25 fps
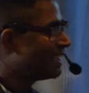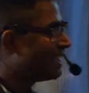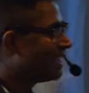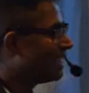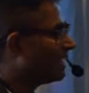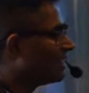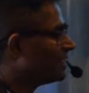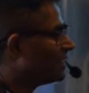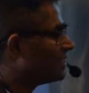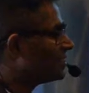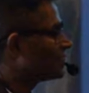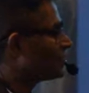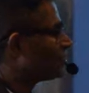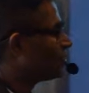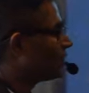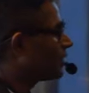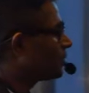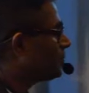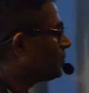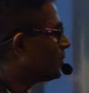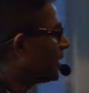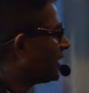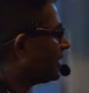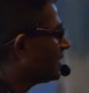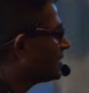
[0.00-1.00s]
in Zurich
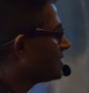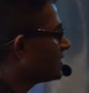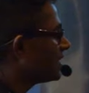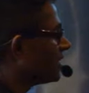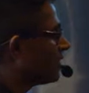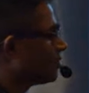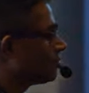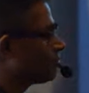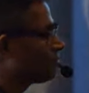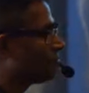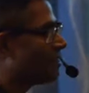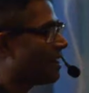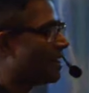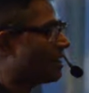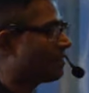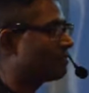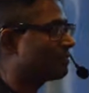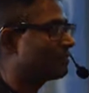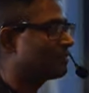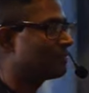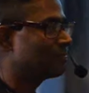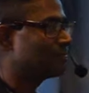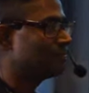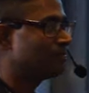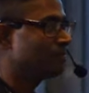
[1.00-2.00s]
pays around $5
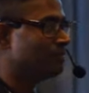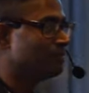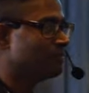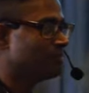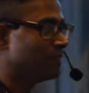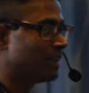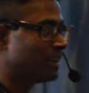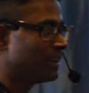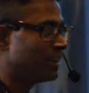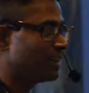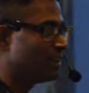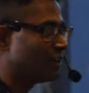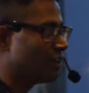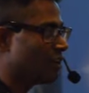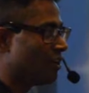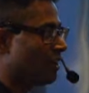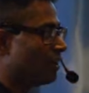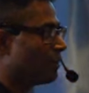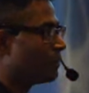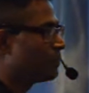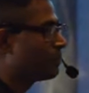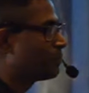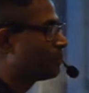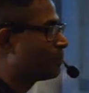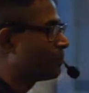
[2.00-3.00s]
million
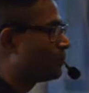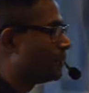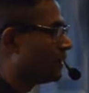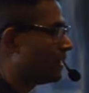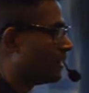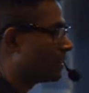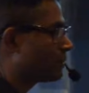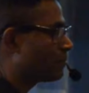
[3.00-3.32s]
per